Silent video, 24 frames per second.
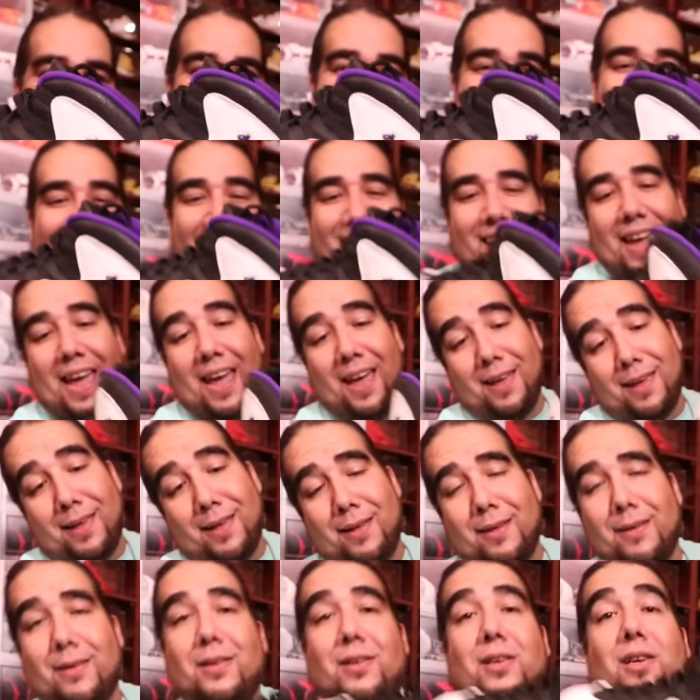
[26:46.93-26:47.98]
All right, hey,
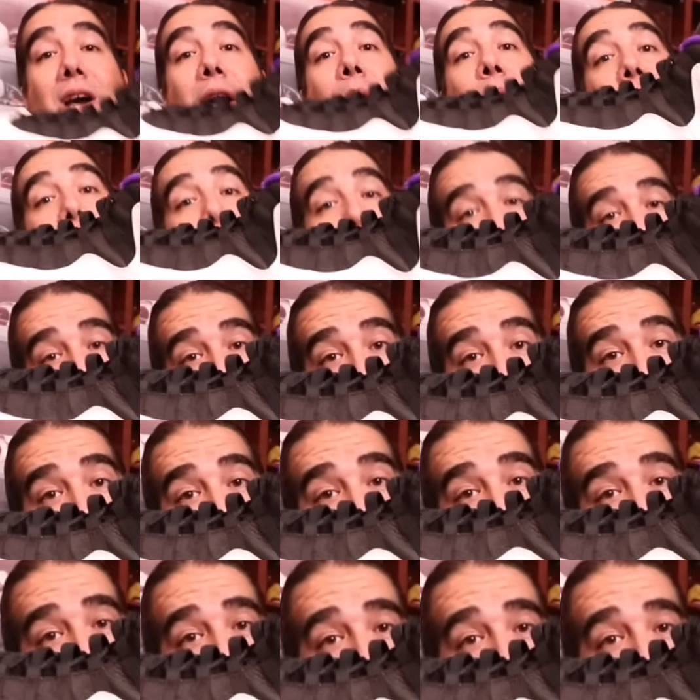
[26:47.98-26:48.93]
come on, fam,